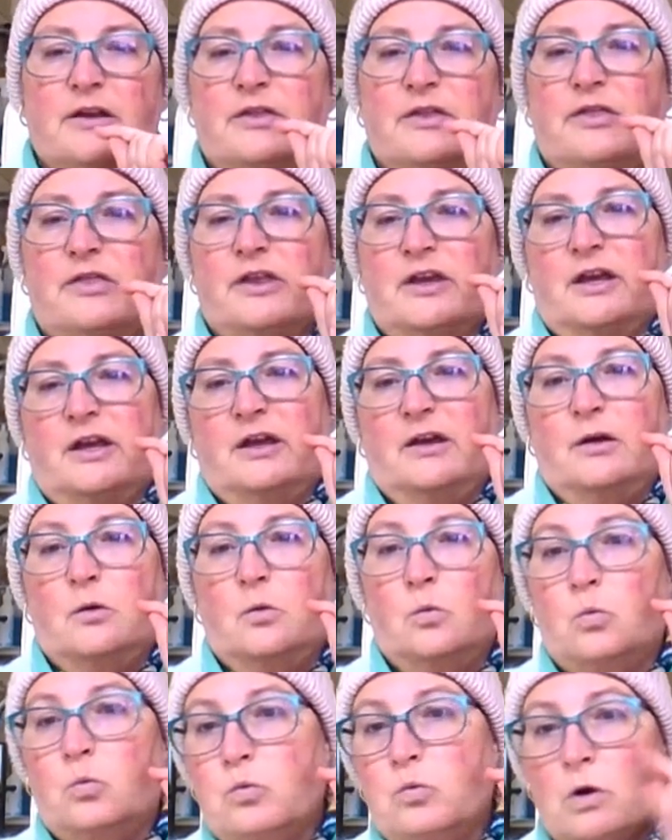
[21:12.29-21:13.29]
the
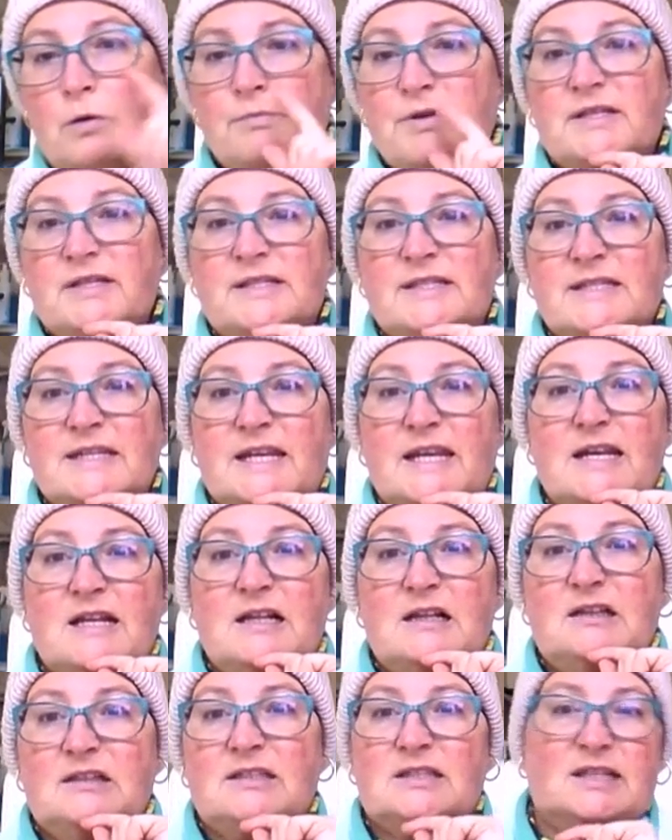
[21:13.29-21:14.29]
women's
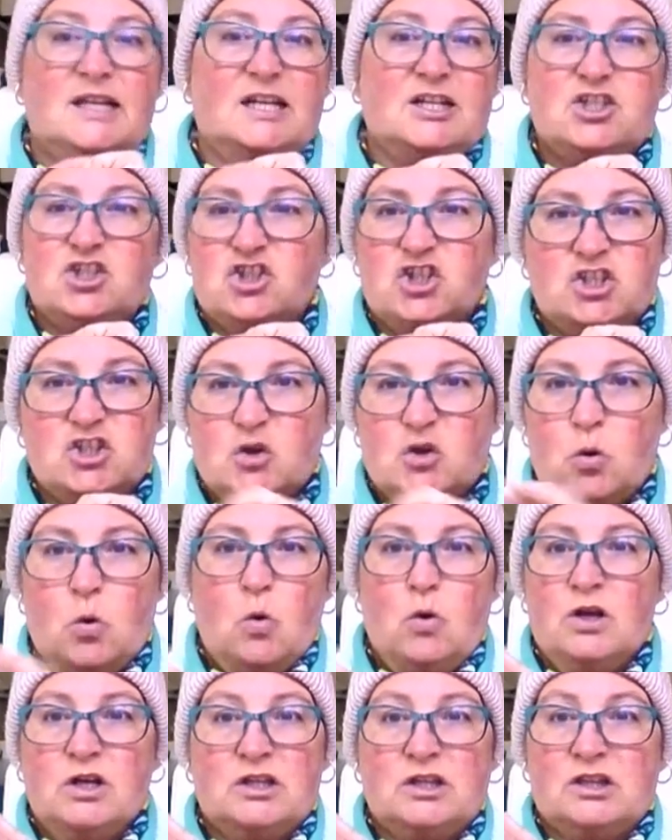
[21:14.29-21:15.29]
kilt, let's just
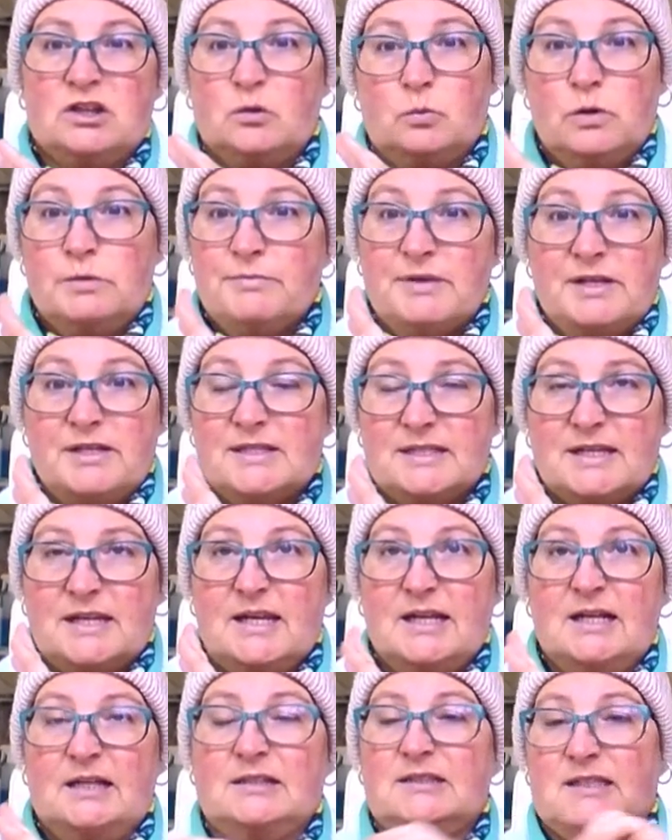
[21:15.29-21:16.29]
call it the women's
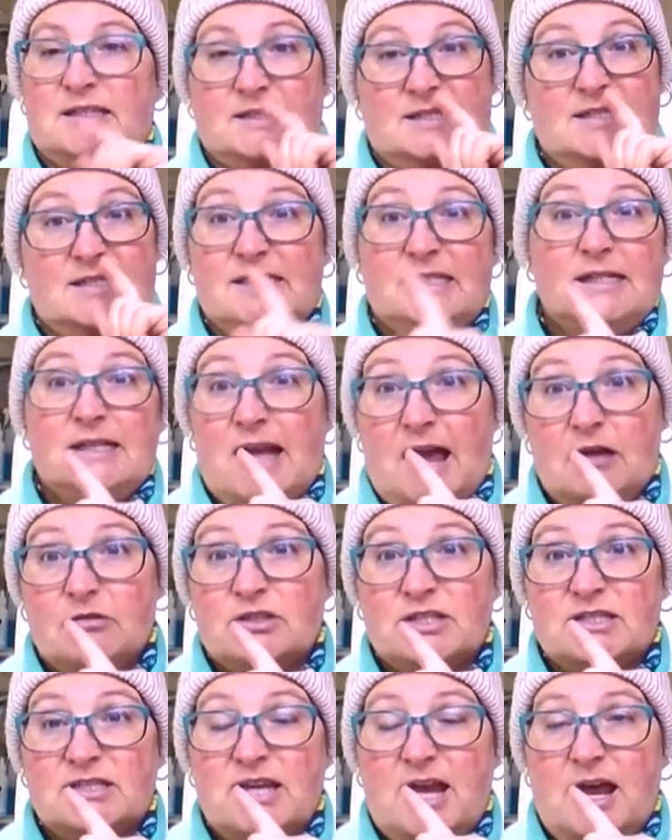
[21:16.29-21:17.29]
kilt, is still
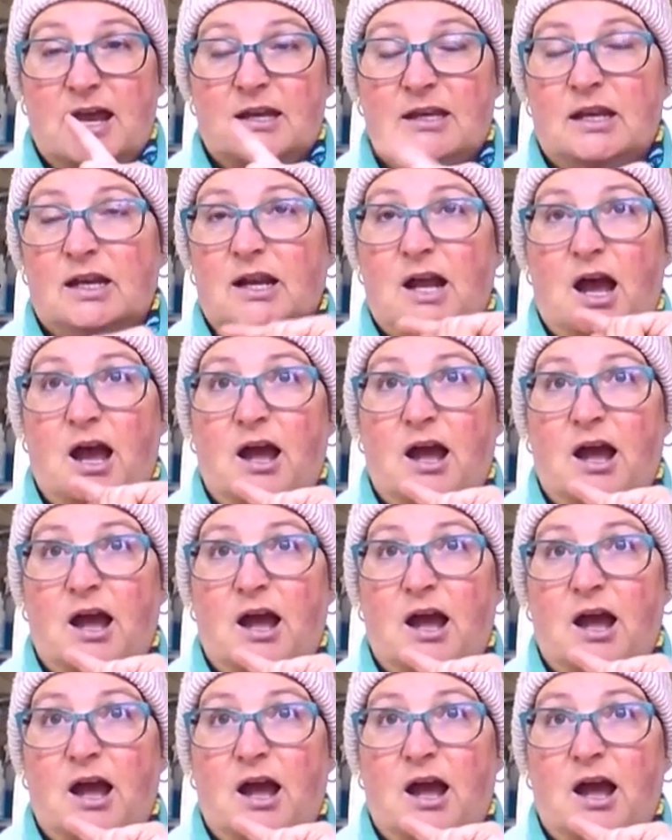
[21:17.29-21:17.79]
outstanding.